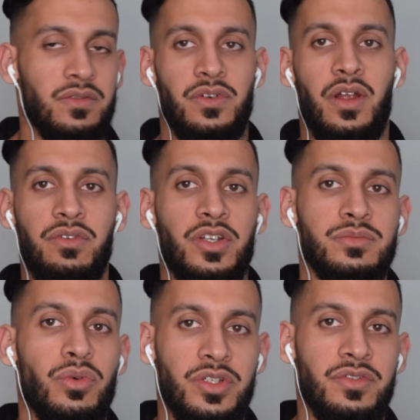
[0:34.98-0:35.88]
I've lost
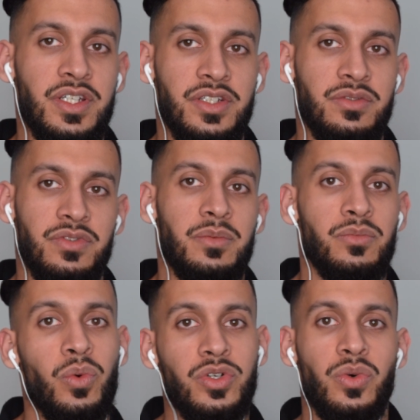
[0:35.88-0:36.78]
motivation, fam.
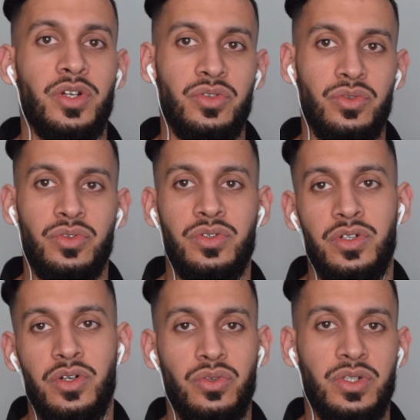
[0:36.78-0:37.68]
What do I do?
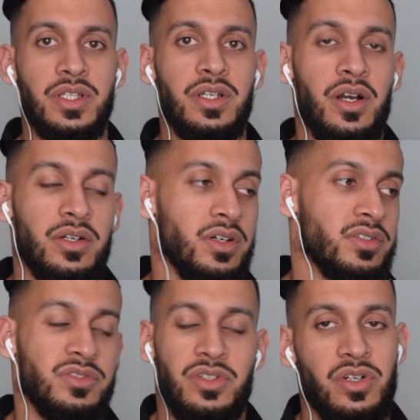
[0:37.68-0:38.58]
You're lucky,
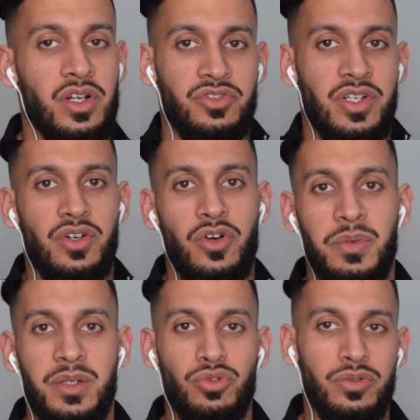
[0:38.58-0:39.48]
I can't train at home
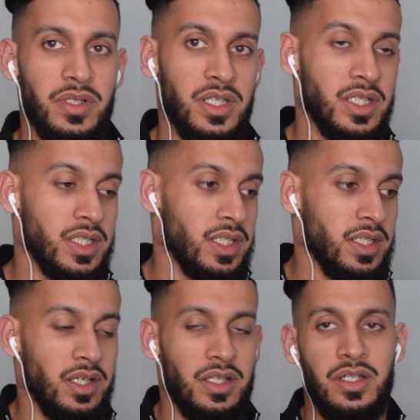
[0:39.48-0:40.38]
anymore, man.
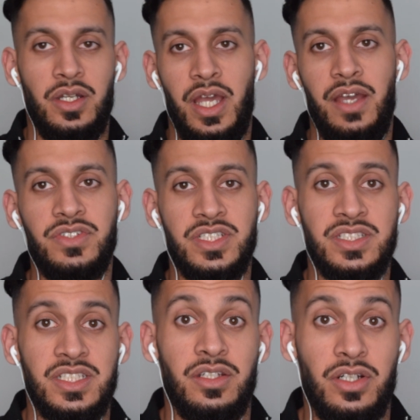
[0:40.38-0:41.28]
Like, ever
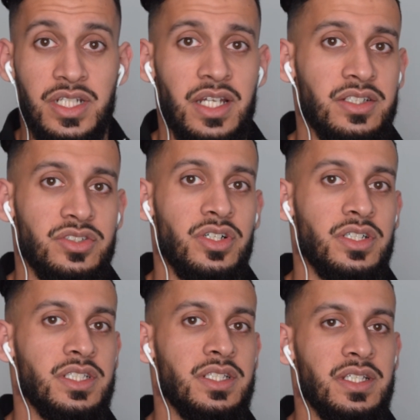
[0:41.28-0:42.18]
since this lockdown has
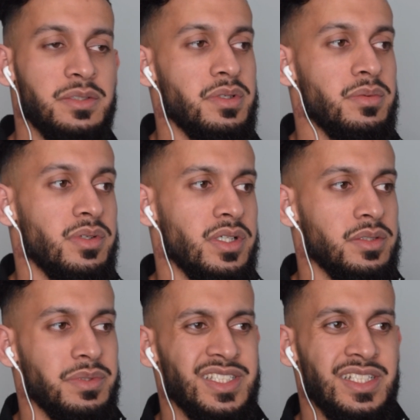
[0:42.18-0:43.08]
started, it's been about
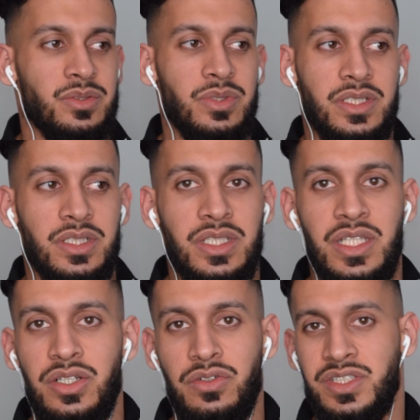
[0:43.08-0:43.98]
6 weeks,
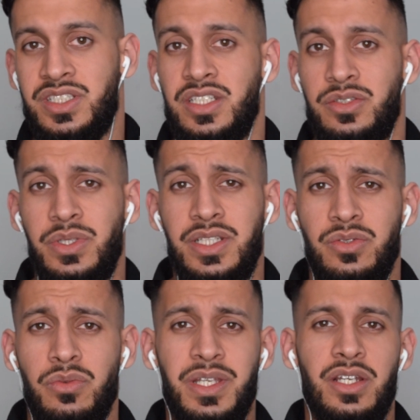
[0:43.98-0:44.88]
nearly 6
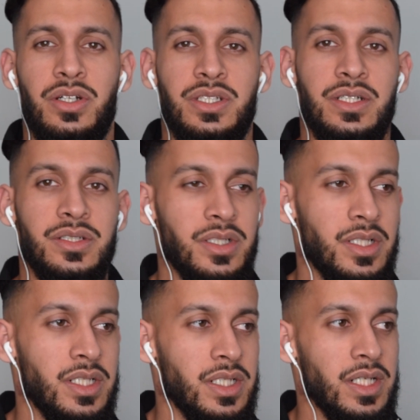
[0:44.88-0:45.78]
weeks we've been in lockdown,
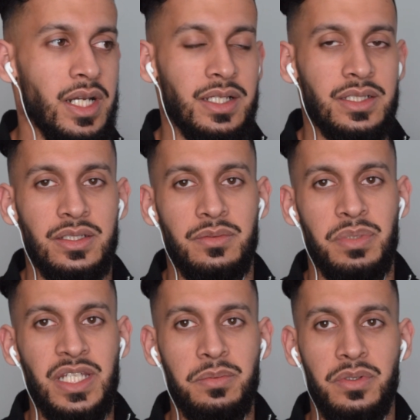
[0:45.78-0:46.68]
and
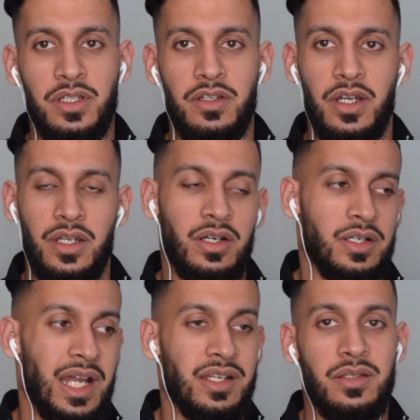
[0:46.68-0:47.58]
people are like
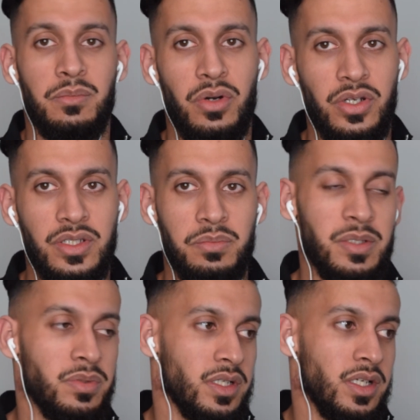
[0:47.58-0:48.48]
out of their mind.
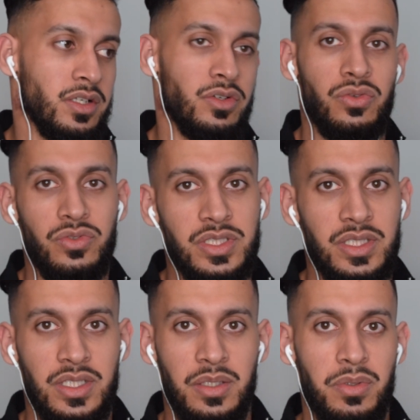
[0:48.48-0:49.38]
People are like
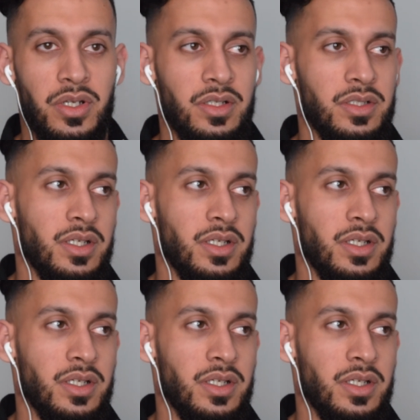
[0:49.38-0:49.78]
losing the plot.